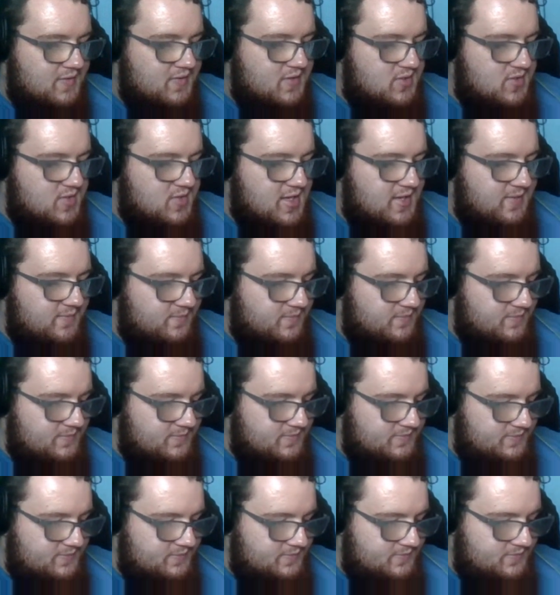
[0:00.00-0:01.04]
have to see.
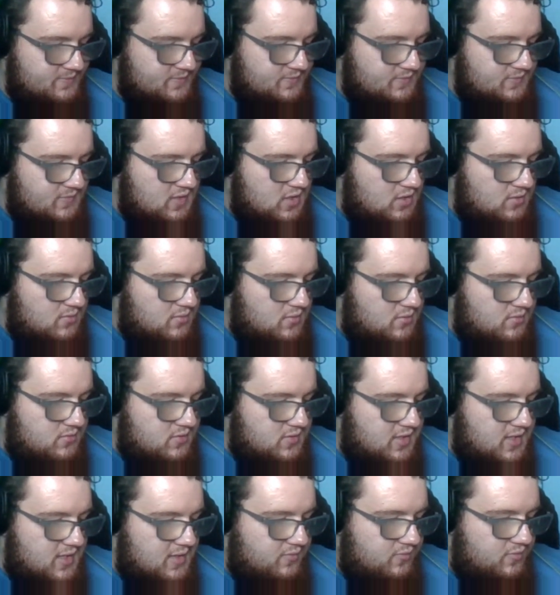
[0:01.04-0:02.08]
We'll
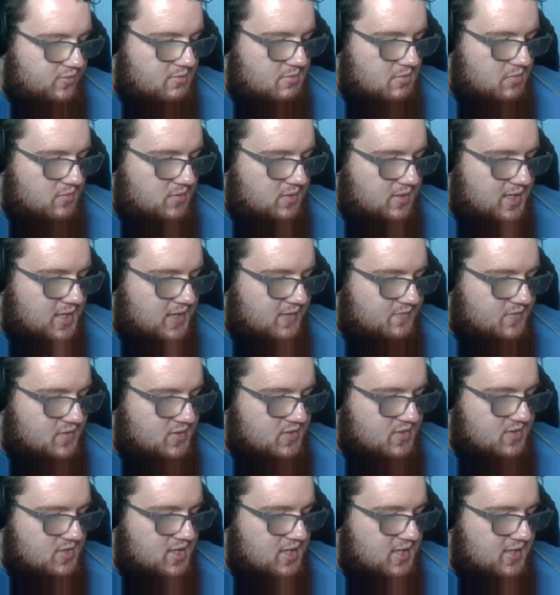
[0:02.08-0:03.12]
definitely will have
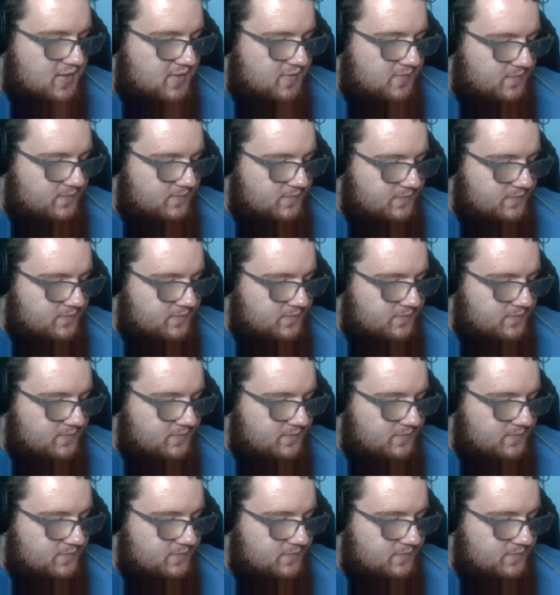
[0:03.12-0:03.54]
to see.